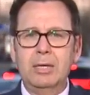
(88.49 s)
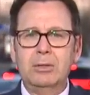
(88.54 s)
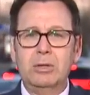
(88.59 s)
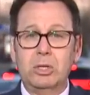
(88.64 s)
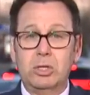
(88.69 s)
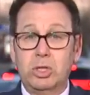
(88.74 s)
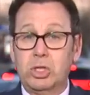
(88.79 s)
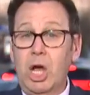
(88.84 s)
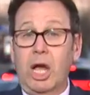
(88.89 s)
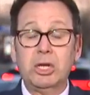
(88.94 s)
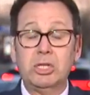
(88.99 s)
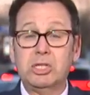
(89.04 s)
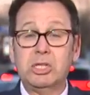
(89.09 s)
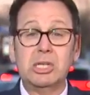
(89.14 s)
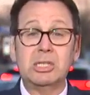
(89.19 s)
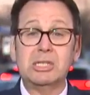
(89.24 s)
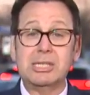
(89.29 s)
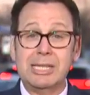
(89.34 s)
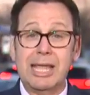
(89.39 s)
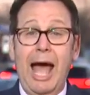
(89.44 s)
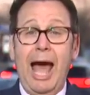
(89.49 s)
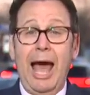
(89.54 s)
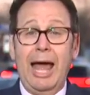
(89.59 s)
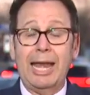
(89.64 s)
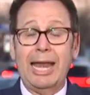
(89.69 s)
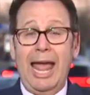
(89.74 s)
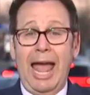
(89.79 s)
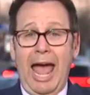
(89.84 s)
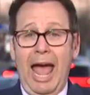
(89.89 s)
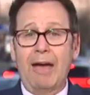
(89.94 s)
the judge does
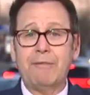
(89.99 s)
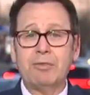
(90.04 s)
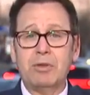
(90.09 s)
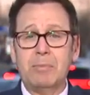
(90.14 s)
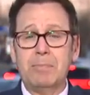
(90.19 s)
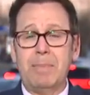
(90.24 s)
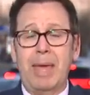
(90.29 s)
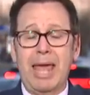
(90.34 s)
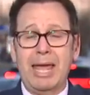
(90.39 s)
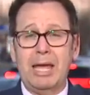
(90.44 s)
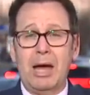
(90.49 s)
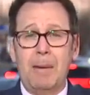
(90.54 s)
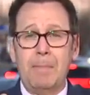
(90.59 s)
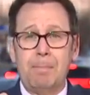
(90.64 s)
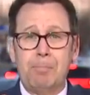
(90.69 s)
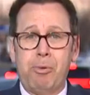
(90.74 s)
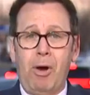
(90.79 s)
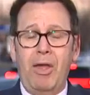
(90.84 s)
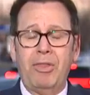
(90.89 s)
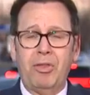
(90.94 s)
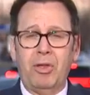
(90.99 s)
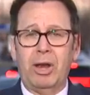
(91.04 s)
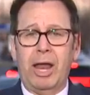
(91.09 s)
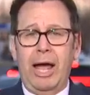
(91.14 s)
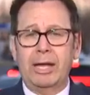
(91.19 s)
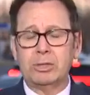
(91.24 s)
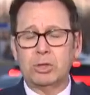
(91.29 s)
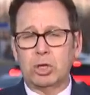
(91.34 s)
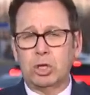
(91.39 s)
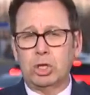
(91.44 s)
not have to make a
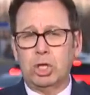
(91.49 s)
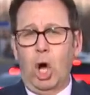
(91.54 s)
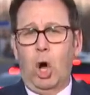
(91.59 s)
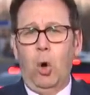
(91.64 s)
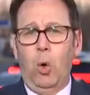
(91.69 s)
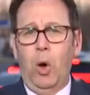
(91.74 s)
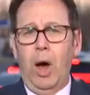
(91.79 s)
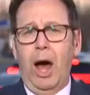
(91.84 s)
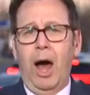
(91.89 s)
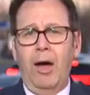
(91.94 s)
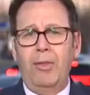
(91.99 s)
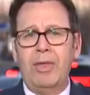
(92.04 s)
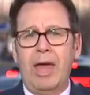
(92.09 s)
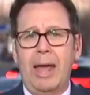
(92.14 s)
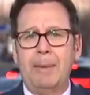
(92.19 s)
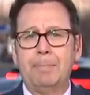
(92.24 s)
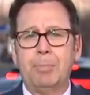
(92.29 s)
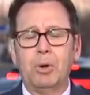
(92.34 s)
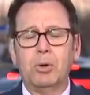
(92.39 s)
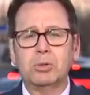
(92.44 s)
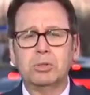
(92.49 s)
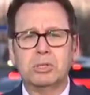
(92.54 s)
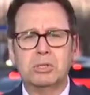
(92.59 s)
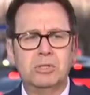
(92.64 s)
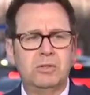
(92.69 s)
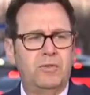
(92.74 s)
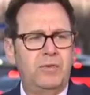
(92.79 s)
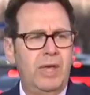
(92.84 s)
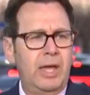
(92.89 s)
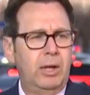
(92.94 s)
breathalyzer go on that
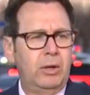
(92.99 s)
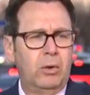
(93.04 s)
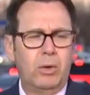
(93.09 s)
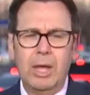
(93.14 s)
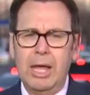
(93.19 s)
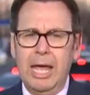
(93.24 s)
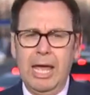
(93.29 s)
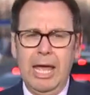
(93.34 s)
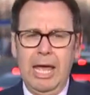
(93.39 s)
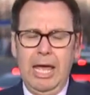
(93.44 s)
person's vehicle.